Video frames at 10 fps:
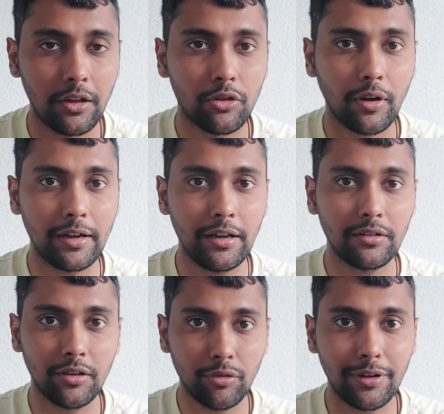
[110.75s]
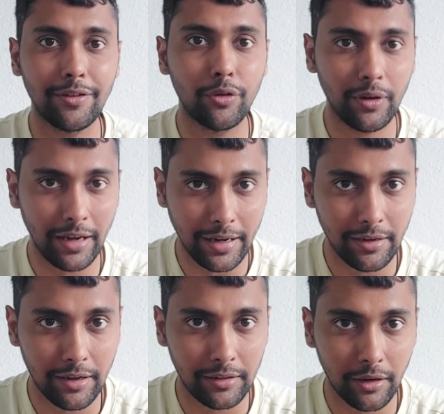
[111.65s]
So at least this will give you an
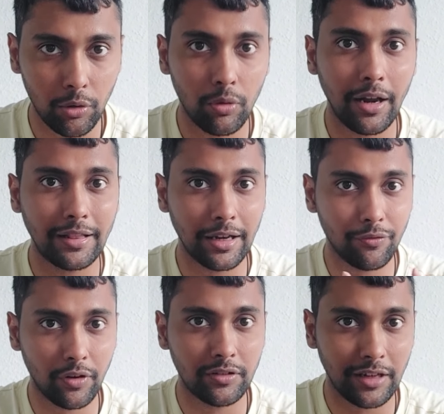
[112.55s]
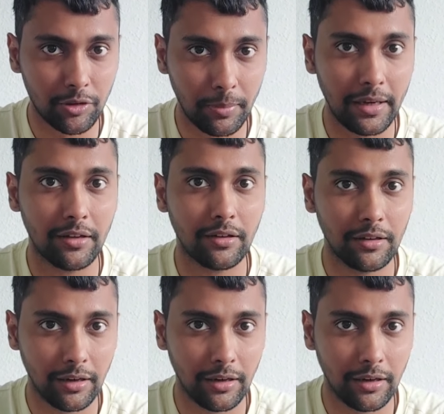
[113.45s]
entry in the door and that first experience in